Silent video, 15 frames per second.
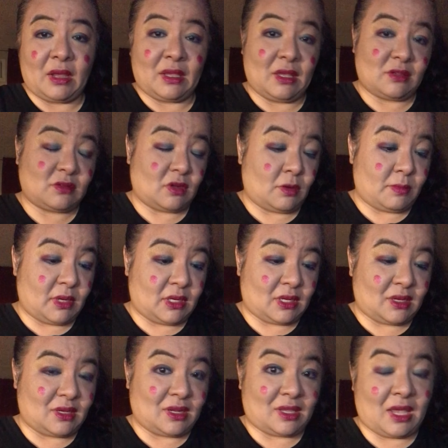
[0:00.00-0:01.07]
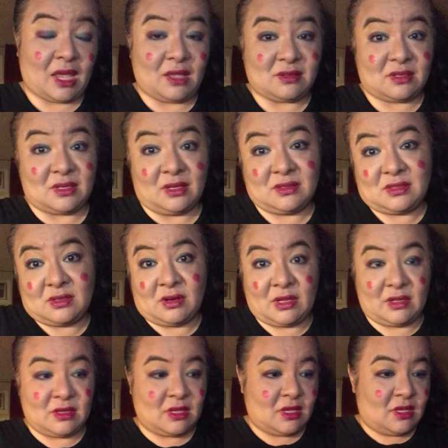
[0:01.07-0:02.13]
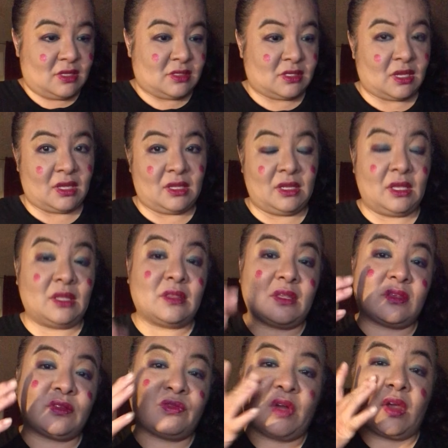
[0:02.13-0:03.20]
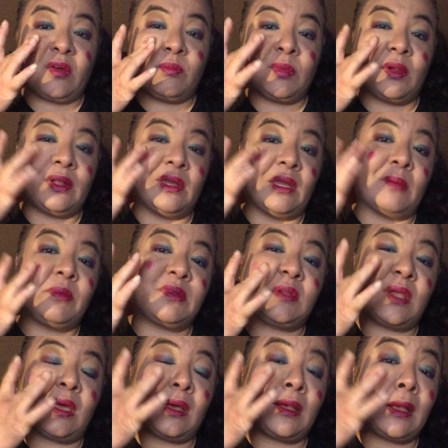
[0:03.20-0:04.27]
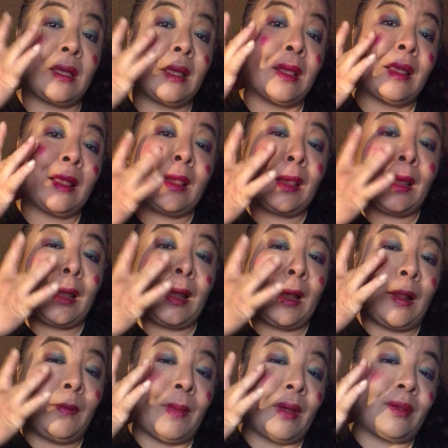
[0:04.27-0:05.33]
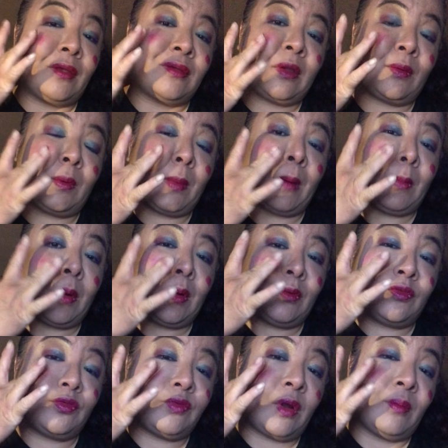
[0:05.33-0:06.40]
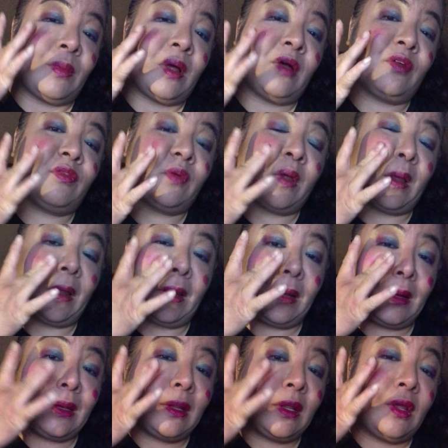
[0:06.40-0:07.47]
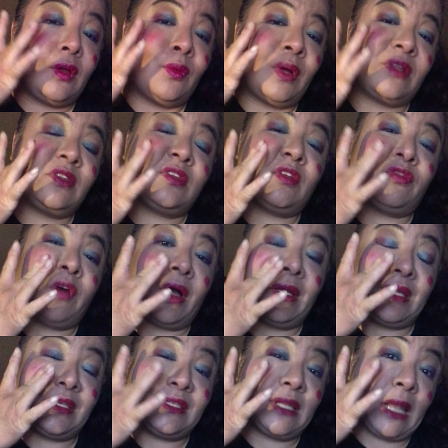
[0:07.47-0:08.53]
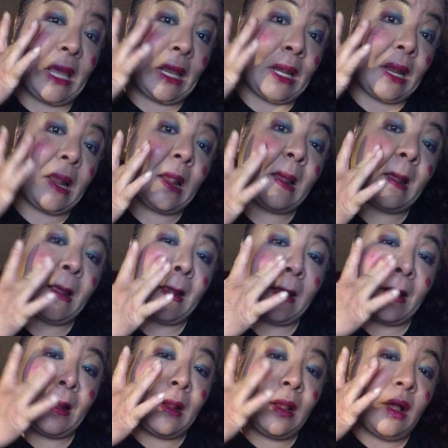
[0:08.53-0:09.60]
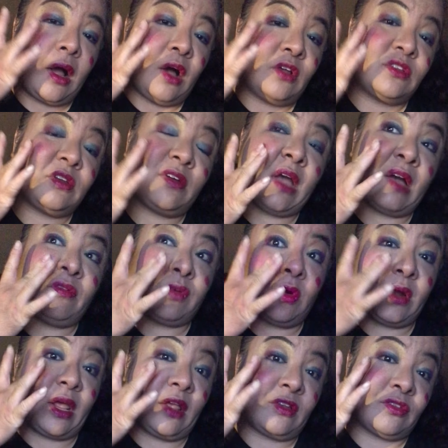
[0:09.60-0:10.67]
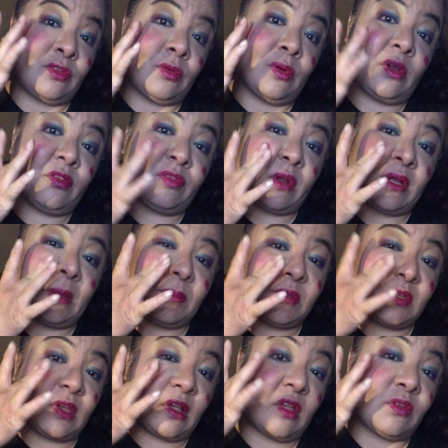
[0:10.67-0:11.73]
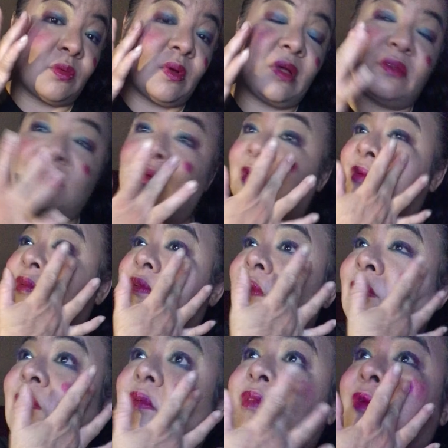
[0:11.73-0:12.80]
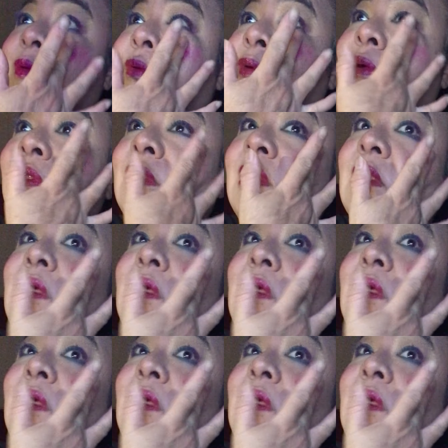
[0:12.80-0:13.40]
guess Urban Decay is still selling this Firebird lipstick. Because I remember it was from Gwen Stefani's line. Also have her ex-girlfriend lipstick as well. So it's so cool.